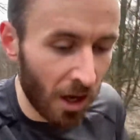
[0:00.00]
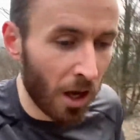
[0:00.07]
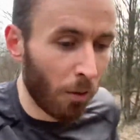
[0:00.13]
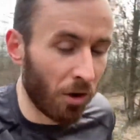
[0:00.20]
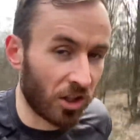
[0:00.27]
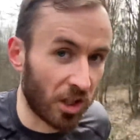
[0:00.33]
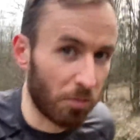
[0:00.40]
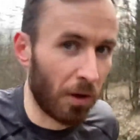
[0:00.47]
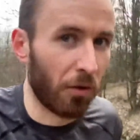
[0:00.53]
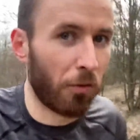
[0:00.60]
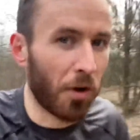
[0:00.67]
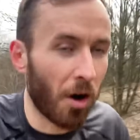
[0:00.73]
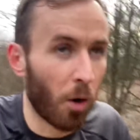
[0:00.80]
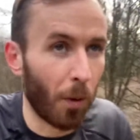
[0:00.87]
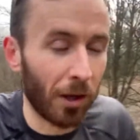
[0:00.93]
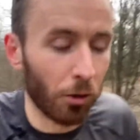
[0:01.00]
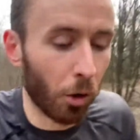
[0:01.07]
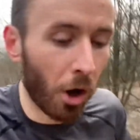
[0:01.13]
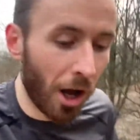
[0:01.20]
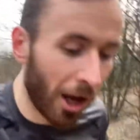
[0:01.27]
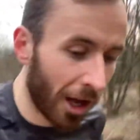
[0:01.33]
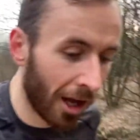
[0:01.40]
This gives me a 3 hour window
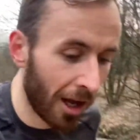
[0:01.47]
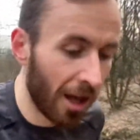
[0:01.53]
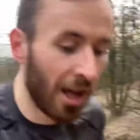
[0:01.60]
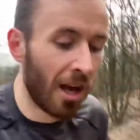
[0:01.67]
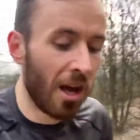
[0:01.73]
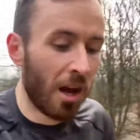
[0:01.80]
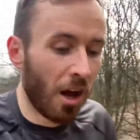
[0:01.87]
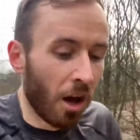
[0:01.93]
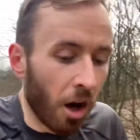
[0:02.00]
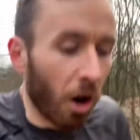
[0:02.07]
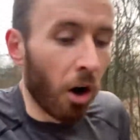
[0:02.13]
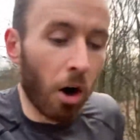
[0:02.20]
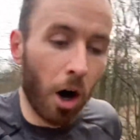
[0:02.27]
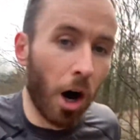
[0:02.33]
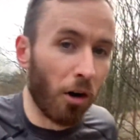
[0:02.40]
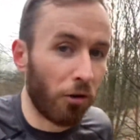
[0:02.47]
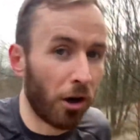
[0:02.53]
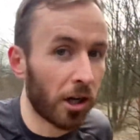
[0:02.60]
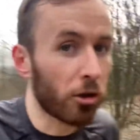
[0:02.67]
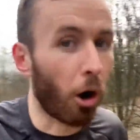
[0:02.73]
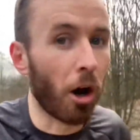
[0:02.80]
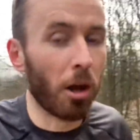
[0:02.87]
of
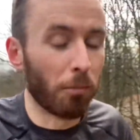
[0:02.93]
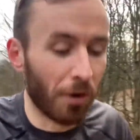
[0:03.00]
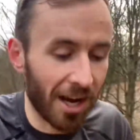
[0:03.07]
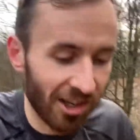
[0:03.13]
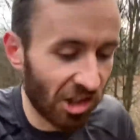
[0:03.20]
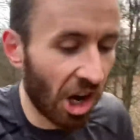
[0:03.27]
toilet breaks,